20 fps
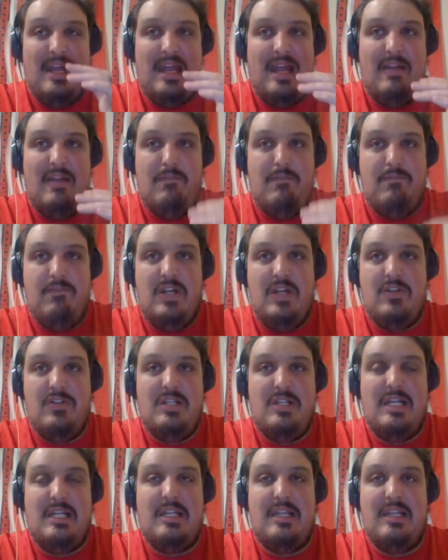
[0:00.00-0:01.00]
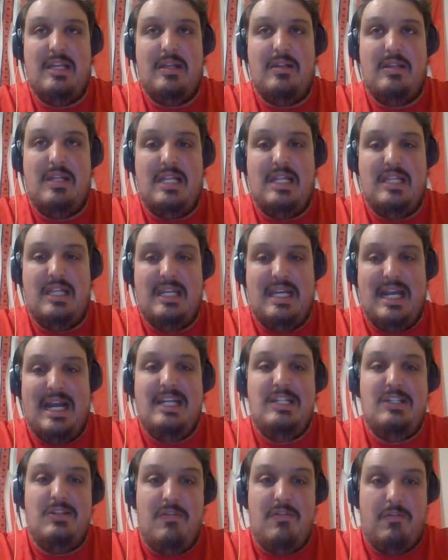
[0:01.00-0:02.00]
it feels like the that the
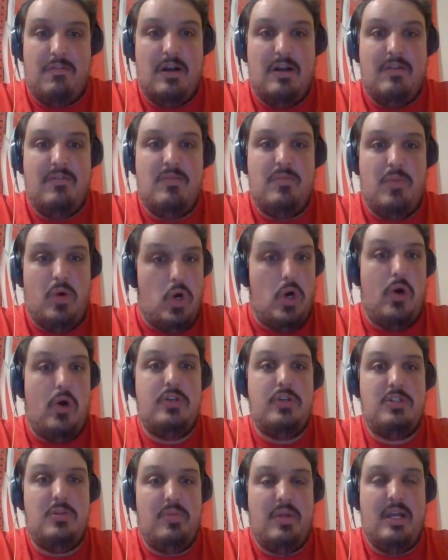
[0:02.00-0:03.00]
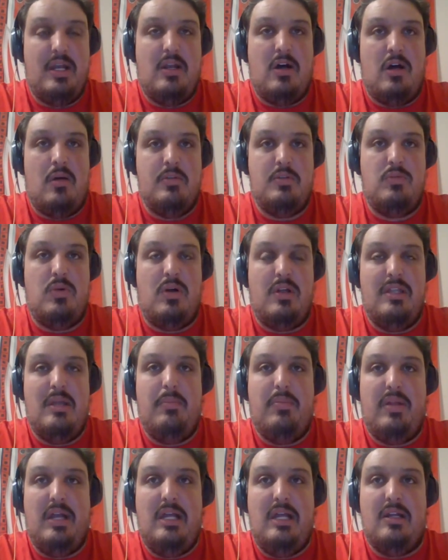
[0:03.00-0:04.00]
guys in front of them also play calm as well, and they
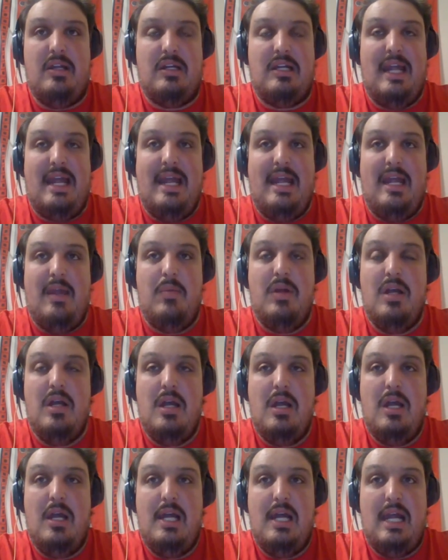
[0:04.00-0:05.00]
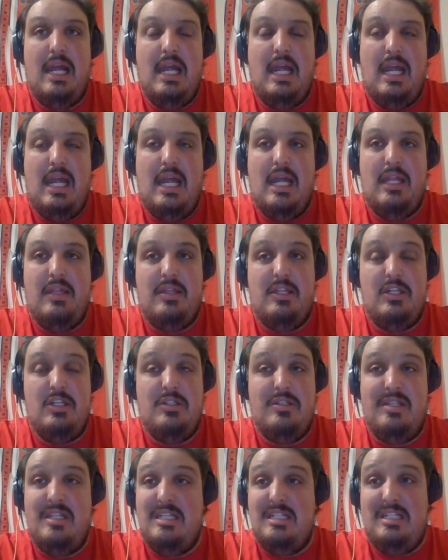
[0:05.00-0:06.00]
play their game. And the,
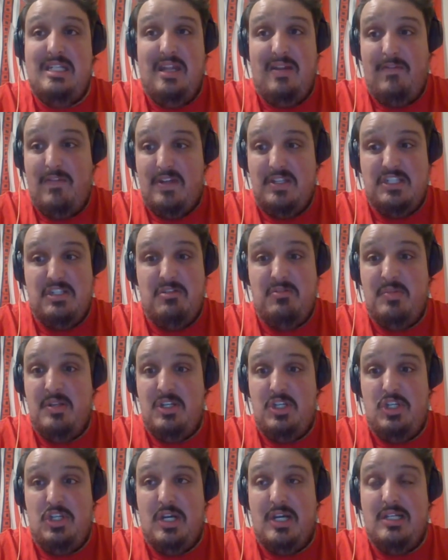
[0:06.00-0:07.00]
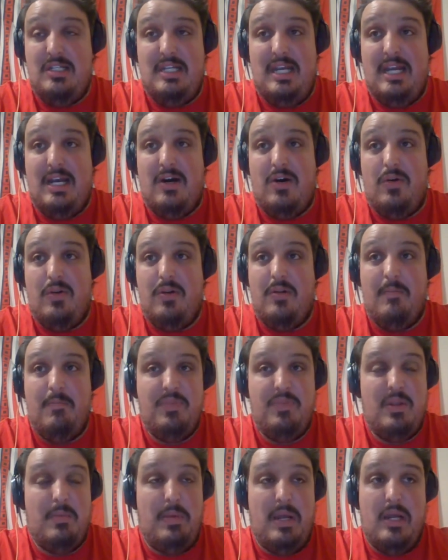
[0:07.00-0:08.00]
the defense has been shut down.
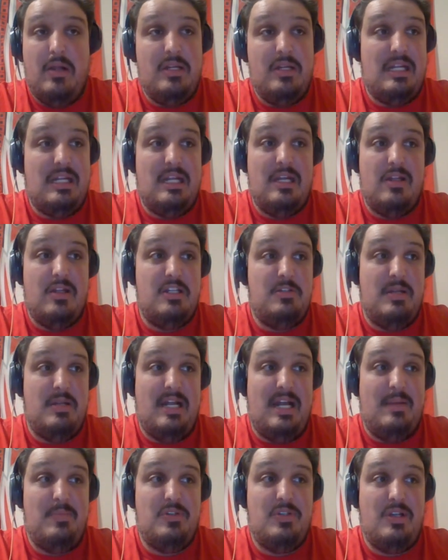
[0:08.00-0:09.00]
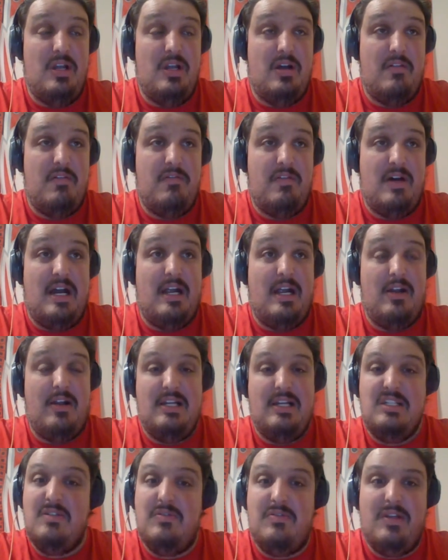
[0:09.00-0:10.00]
The penalty kill has been absolutely on fire
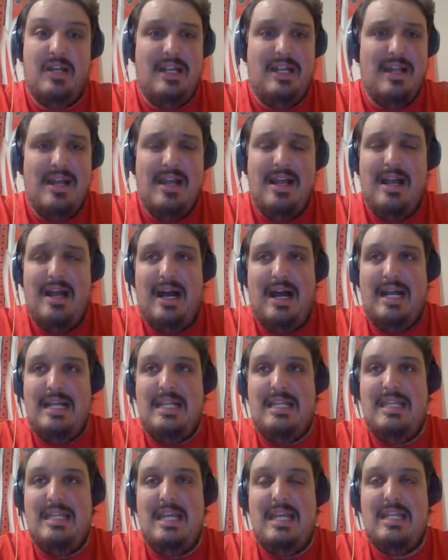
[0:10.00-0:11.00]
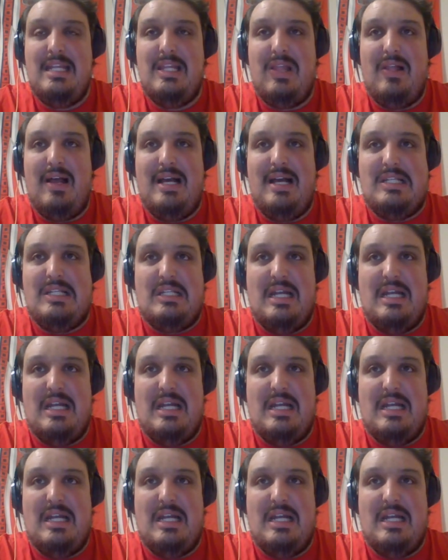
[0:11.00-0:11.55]
as of late. I think in the last,